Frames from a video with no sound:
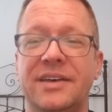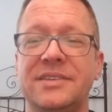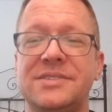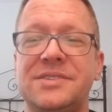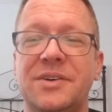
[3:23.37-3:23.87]

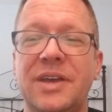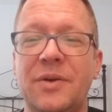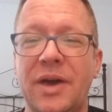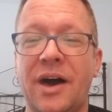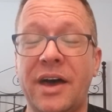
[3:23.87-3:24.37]
So
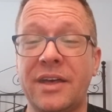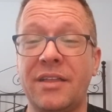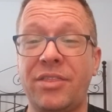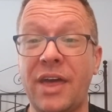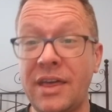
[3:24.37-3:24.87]
anyway, Anna,
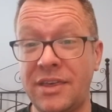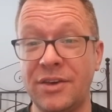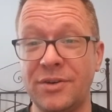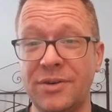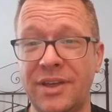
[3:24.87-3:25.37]
thank
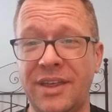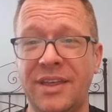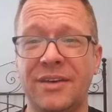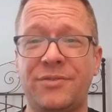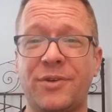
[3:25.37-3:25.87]
you
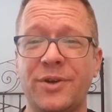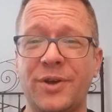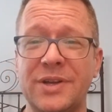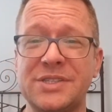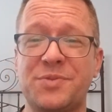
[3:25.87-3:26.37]
for
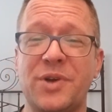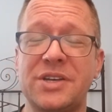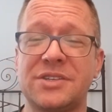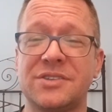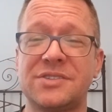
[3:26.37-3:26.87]
your
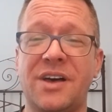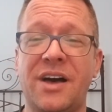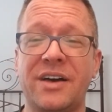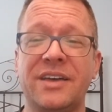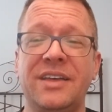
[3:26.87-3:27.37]
inspirational
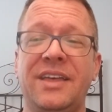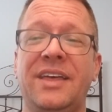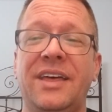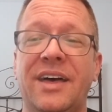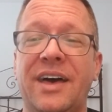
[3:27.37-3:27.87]
song.
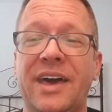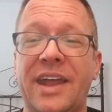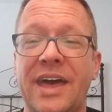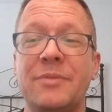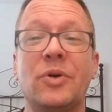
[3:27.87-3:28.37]
And
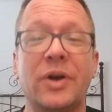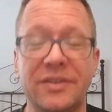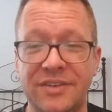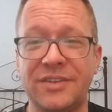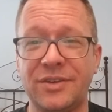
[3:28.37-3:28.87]
I am going
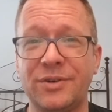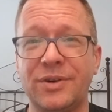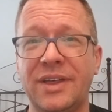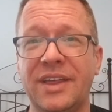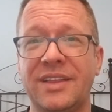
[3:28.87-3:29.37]
to do
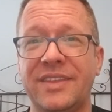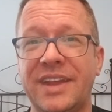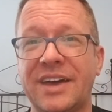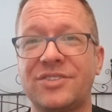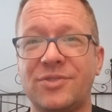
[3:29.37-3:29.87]
the
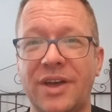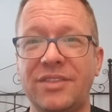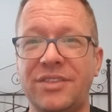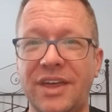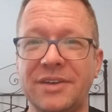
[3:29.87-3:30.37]
next right
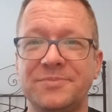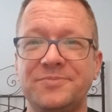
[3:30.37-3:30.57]
thing.